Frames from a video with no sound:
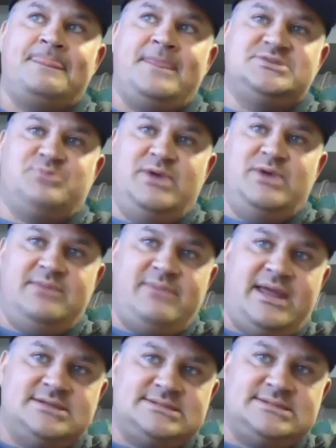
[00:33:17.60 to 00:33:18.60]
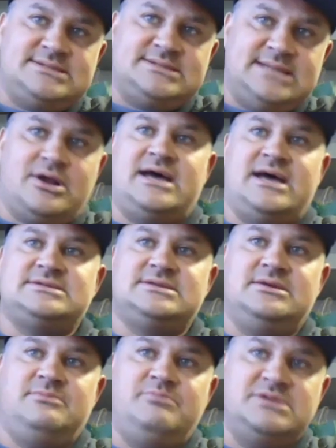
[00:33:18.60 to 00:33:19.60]
is we can manage labor
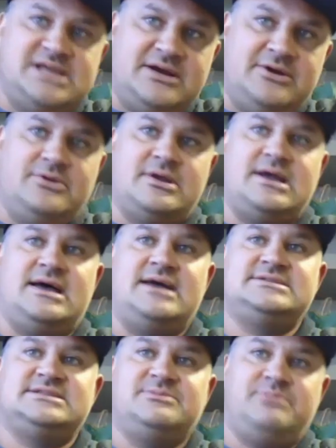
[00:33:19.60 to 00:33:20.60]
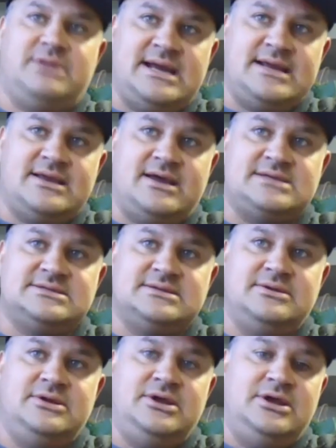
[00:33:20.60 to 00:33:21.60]
costs, material costs, supply
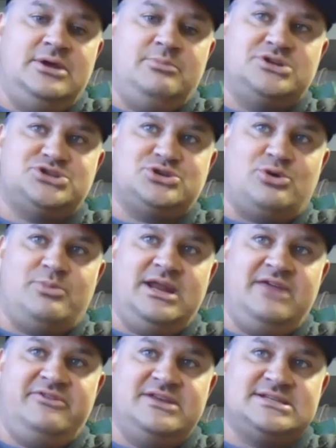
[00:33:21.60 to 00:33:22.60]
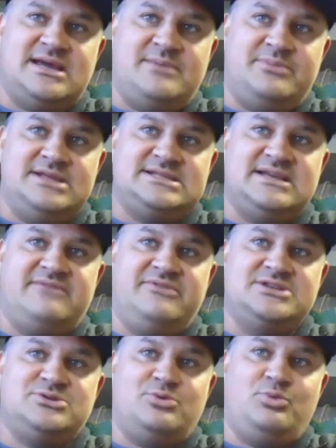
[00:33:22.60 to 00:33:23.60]
costs. But so many of these companies have
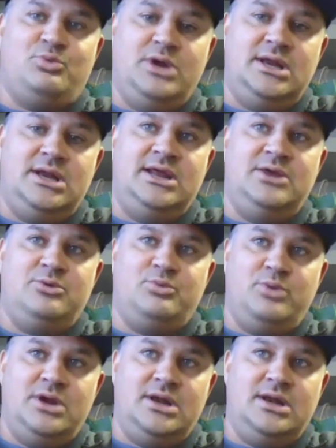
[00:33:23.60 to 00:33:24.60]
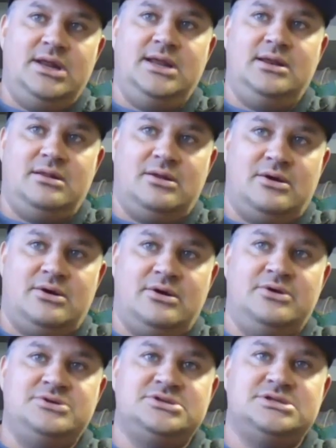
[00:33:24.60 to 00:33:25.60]
these really, really
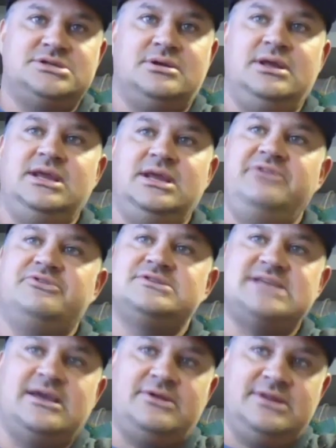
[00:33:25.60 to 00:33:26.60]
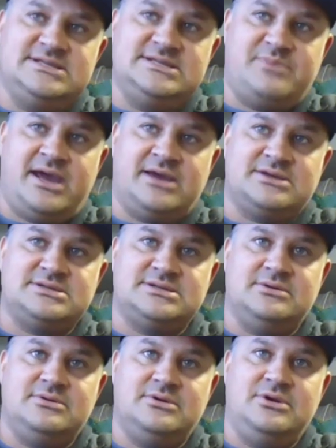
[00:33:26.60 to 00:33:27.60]
large either sale leasebacks
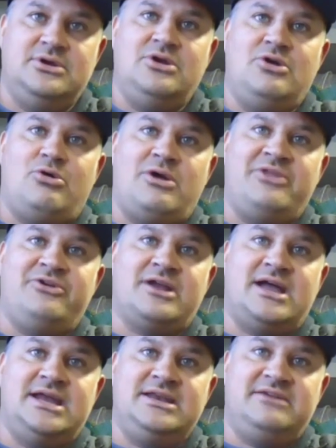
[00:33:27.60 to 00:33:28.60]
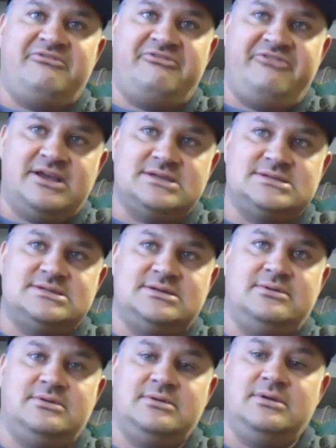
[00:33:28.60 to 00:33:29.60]
or other kind of fixed
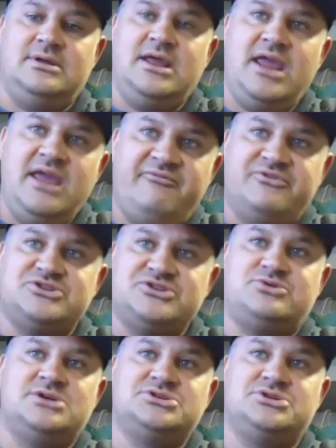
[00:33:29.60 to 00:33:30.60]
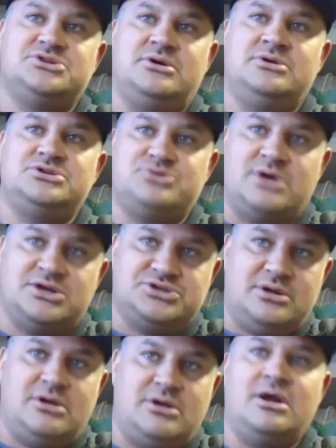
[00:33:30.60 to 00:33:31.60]
infrastructure
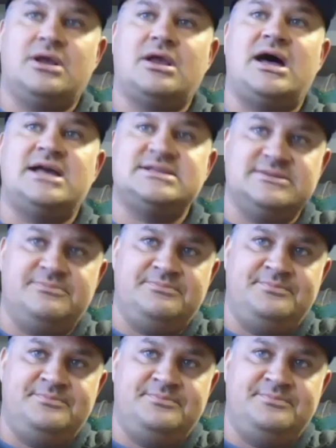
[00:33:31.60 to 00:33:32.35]
costs.